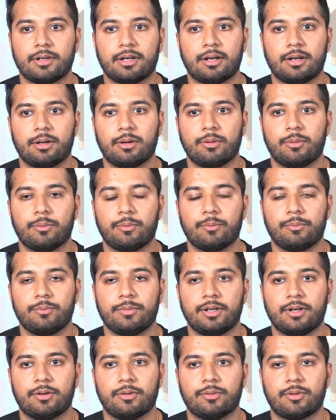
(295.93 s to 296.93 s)

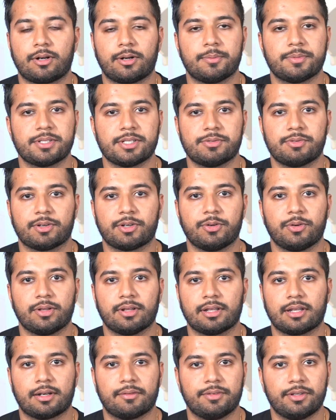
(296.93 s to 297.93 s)
RMC has recruited
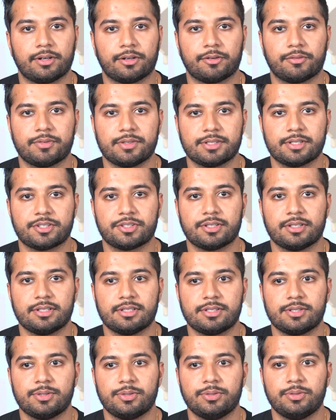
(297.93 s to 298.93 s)
a lot of younger
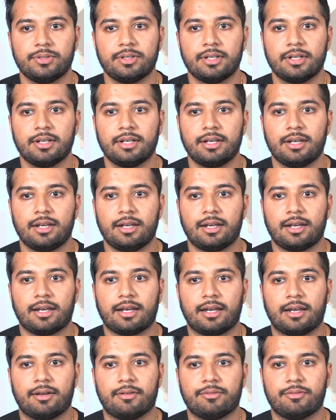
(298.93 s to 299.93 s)
physicians who
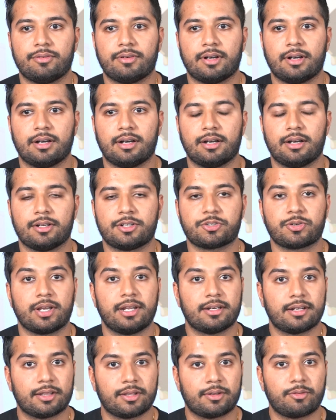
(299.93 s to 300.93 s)
have
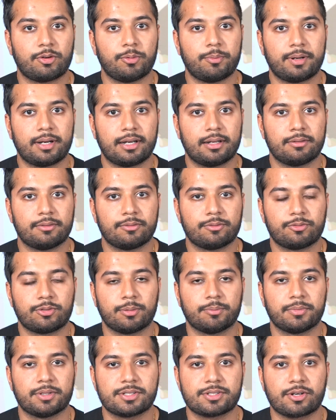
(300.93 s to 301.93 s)
trained on the robot
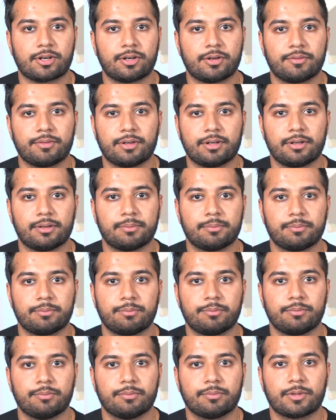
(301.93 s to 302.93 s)
from the start of their
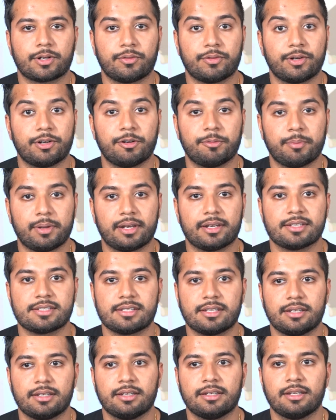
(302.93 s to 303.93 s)
career in
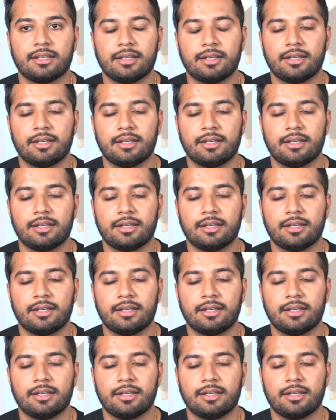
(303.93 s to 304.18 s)
medicine,